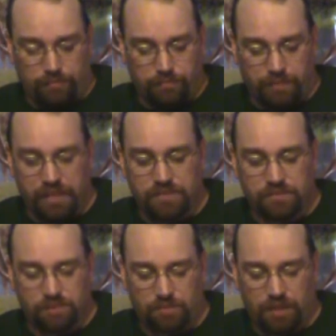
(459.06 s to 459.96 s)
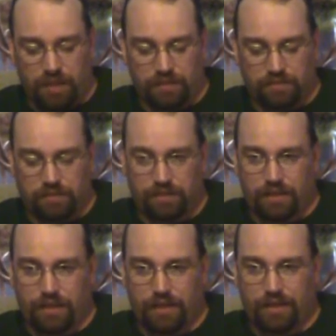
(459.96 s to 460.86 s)
Medicinal supplies.
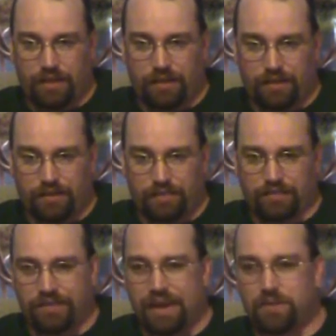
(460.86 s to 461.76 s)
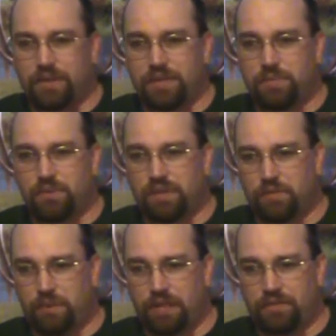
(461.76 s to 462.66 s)
Nowadays, most
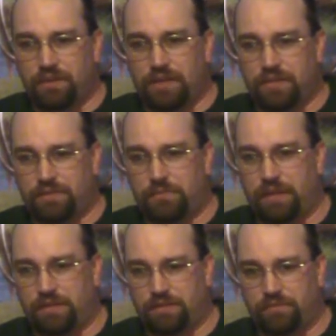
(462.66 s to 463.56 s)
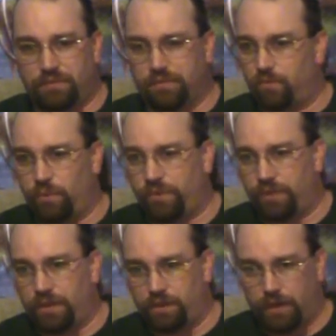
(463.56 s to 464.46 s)
everybody relies on medicine for one
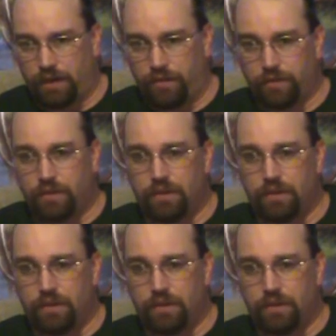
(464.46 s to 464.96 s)
thing or another.